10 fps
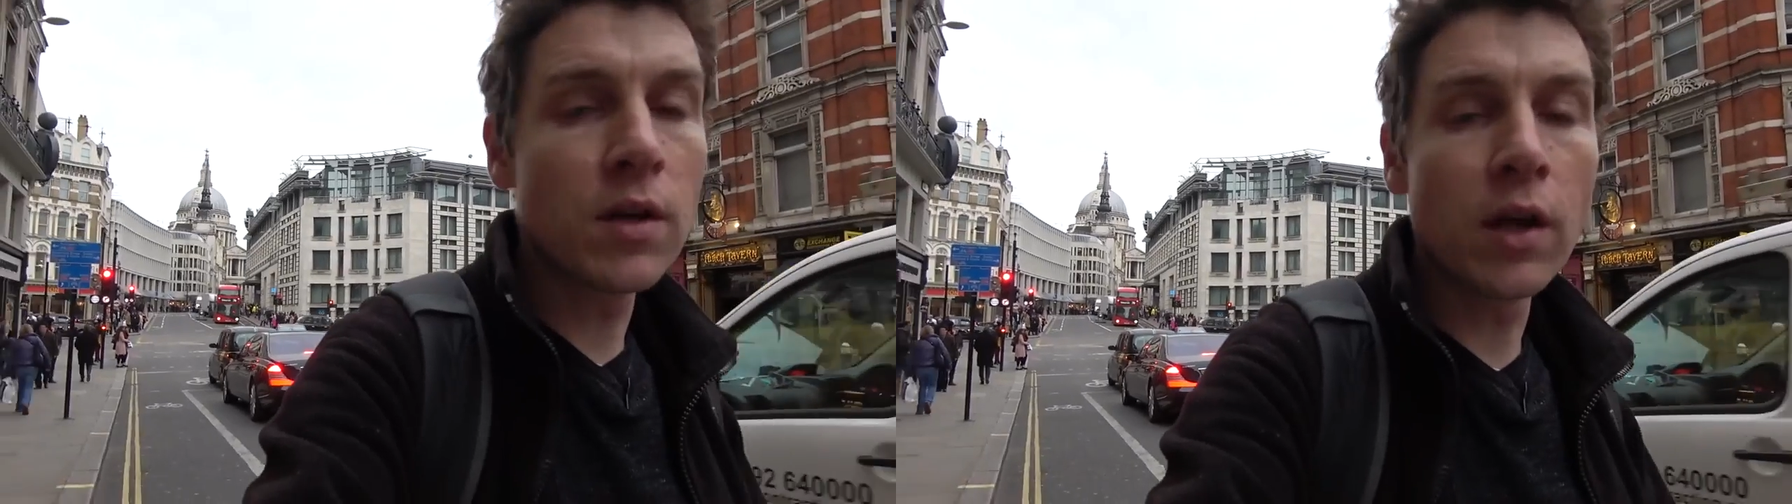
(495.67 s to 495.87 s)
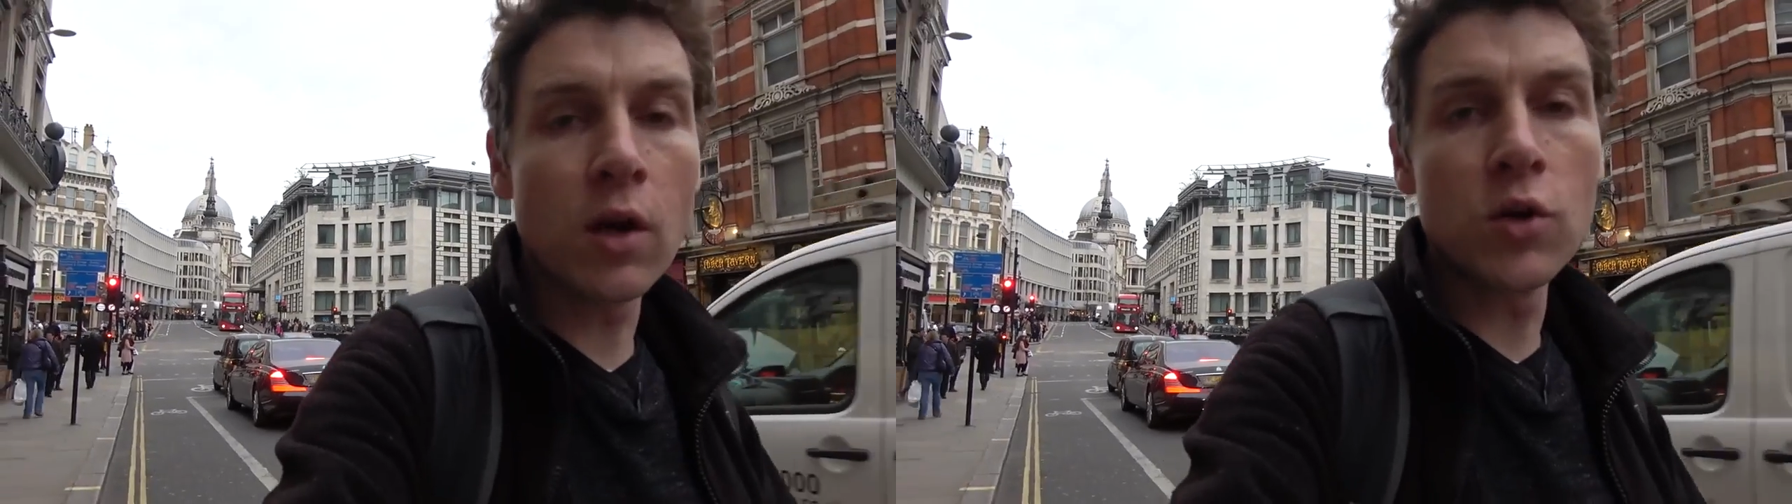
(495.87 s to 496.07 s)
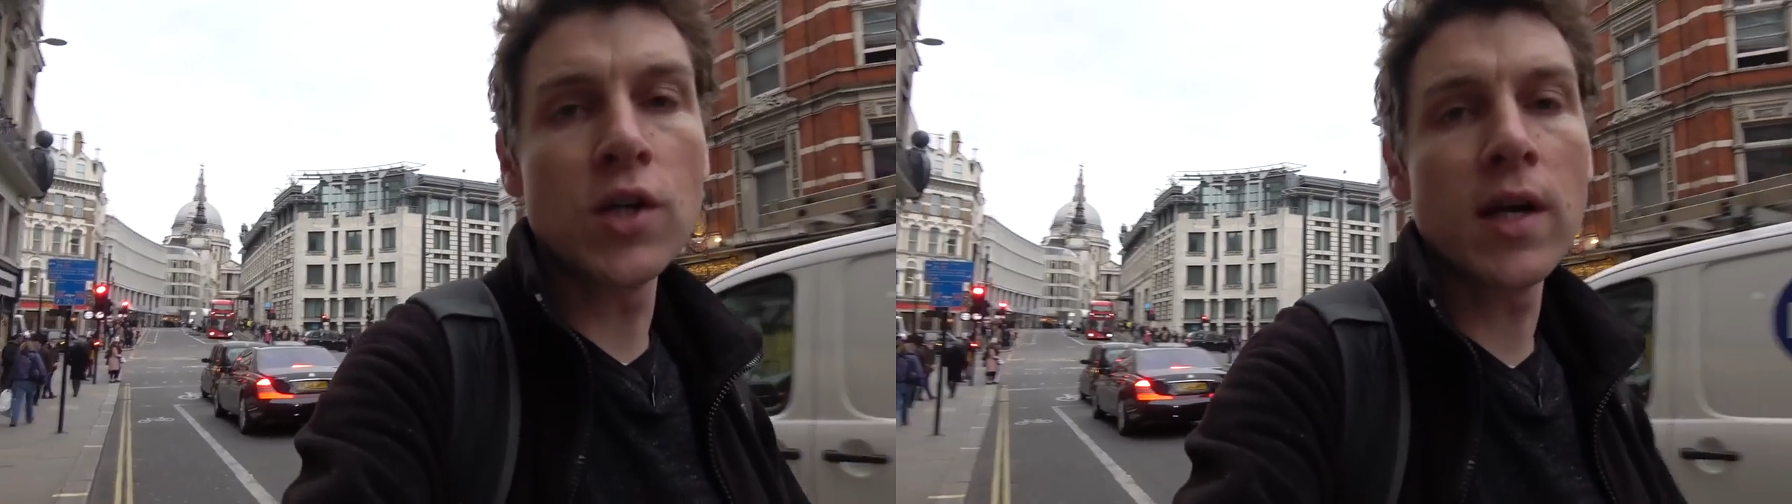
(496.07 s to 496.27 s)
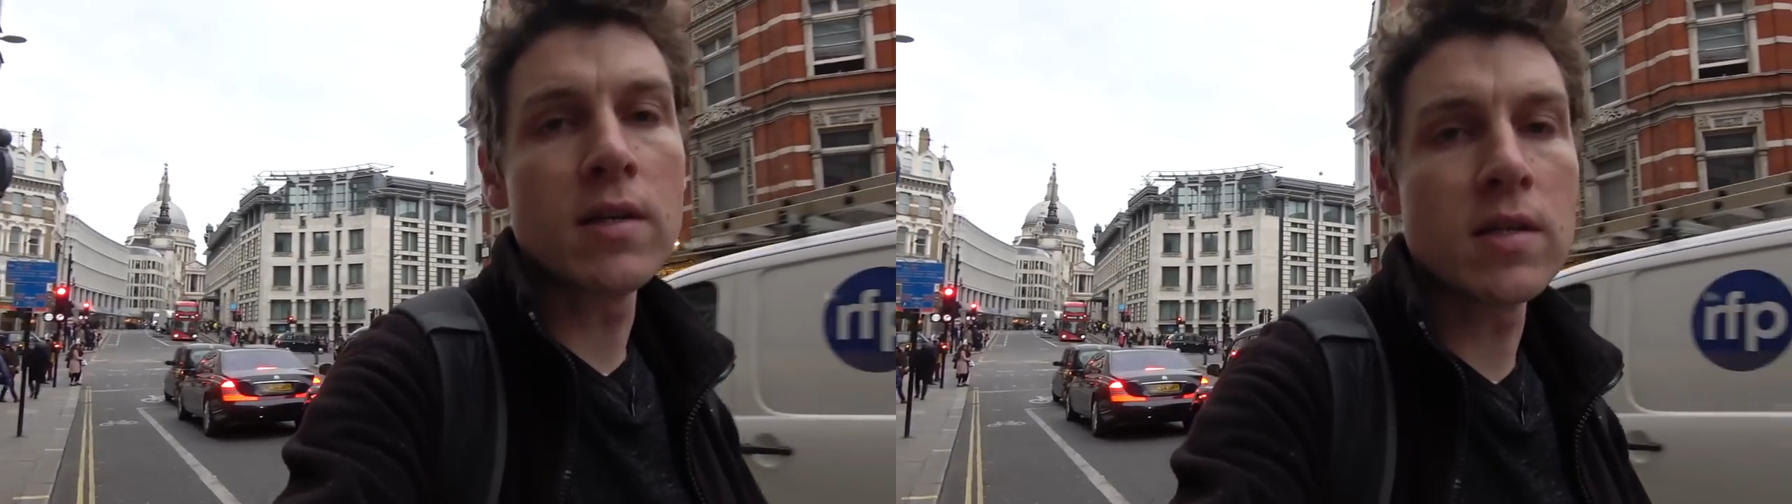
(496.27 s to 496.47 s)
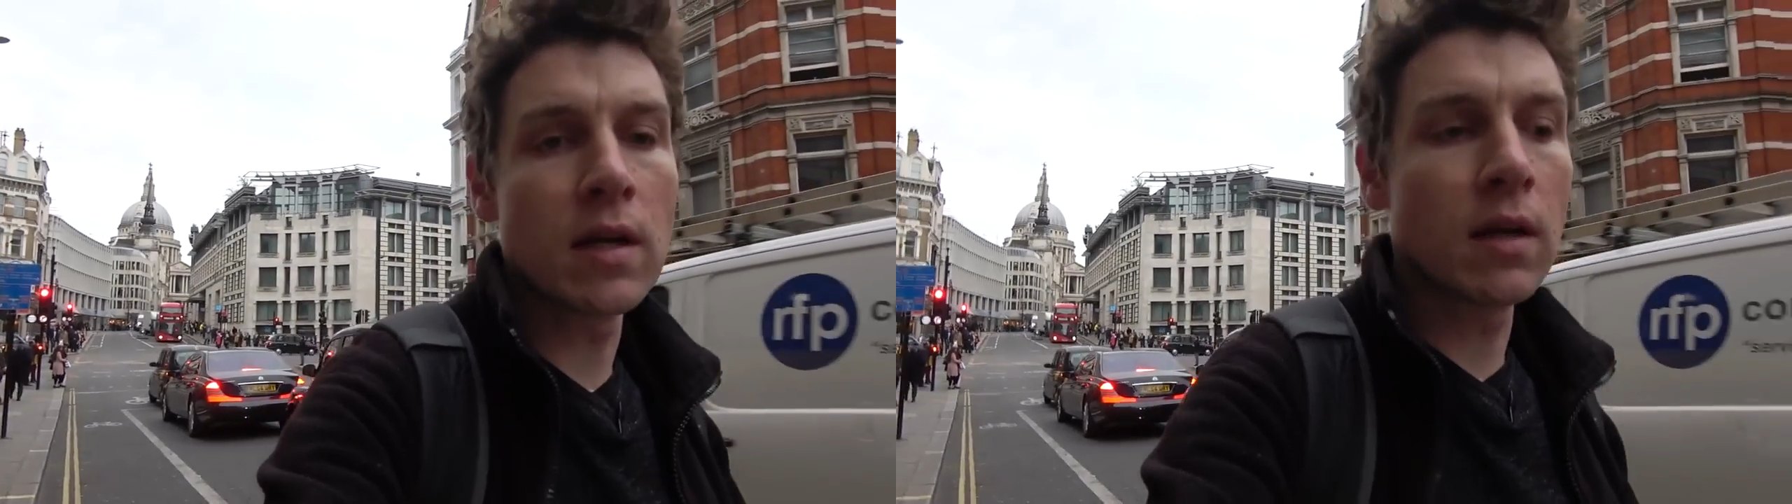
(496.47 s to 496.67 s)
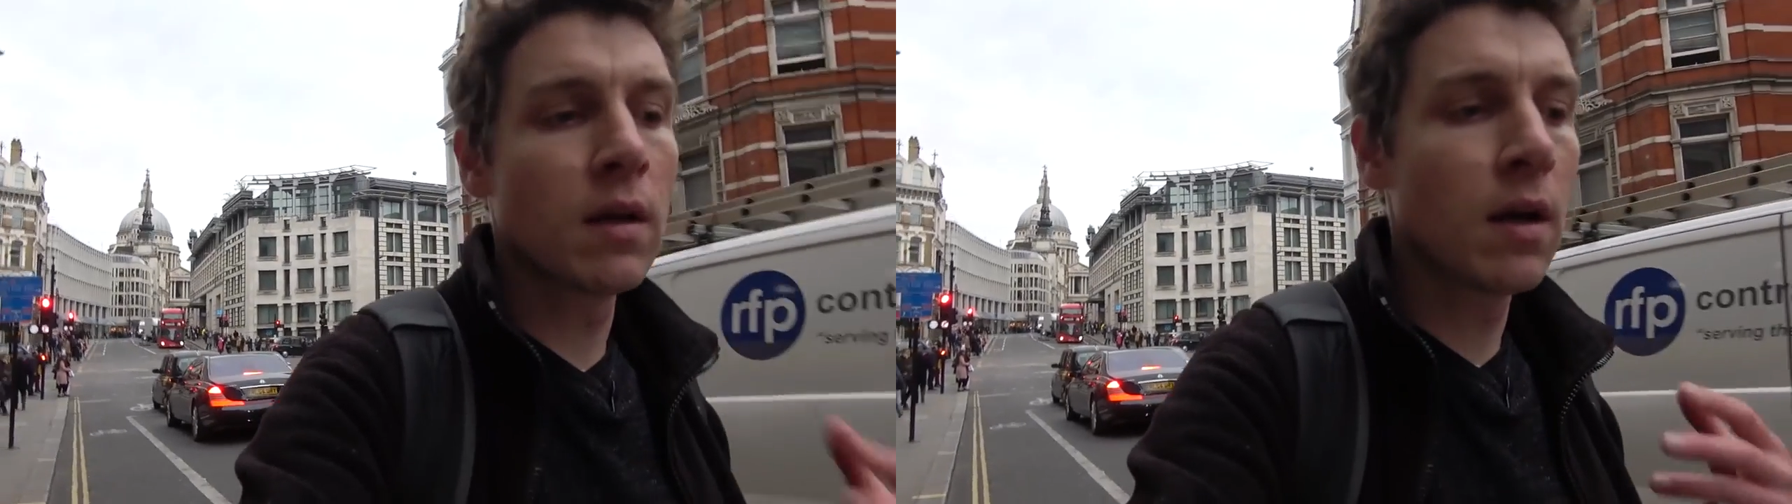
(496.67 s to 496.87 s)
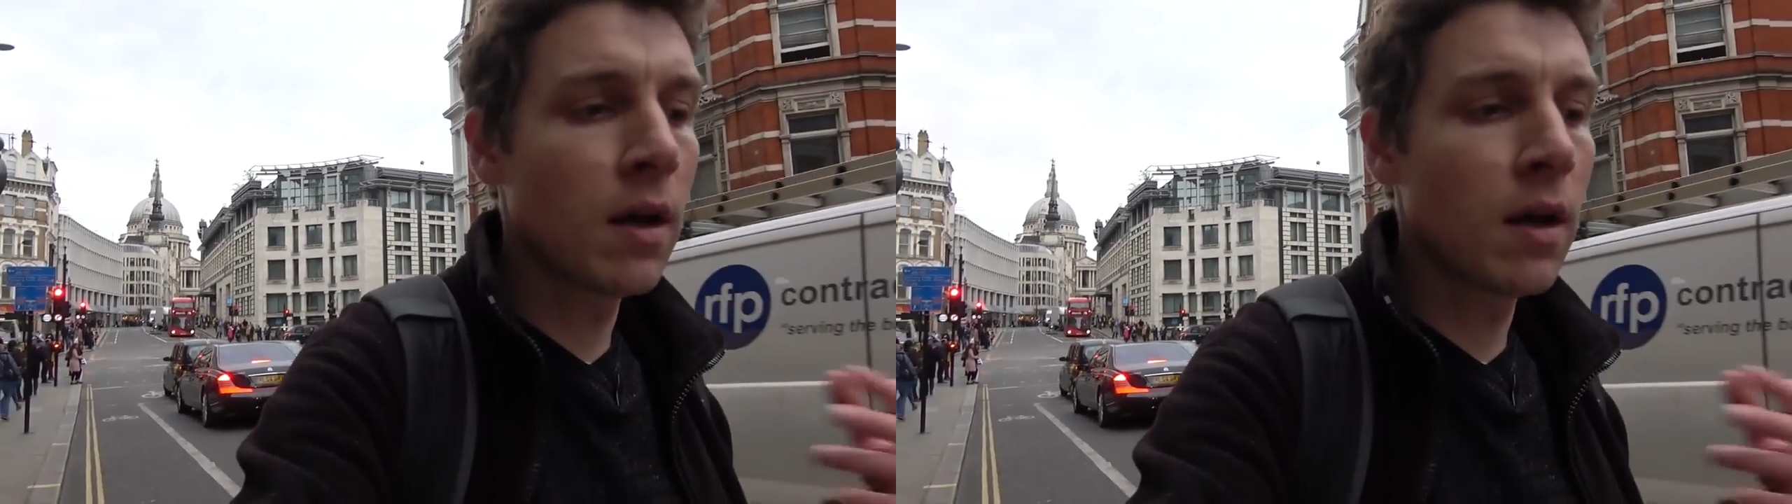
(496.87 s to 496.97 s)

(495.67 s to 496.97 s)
negotiating